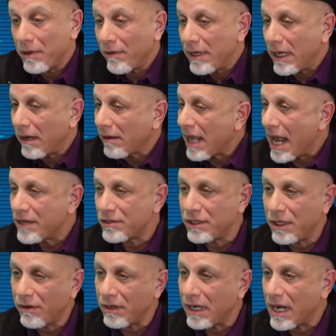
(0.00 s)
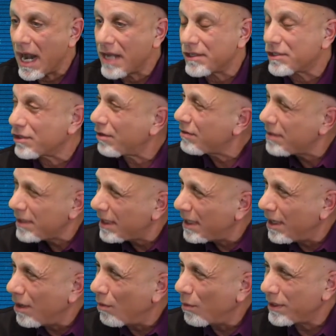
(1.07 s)
they're in their last year and they're not certain
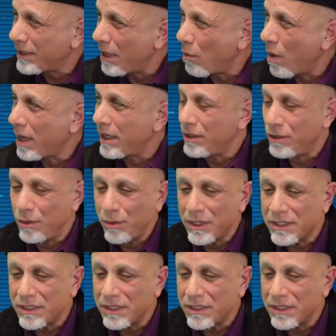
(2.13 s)
what they want to do,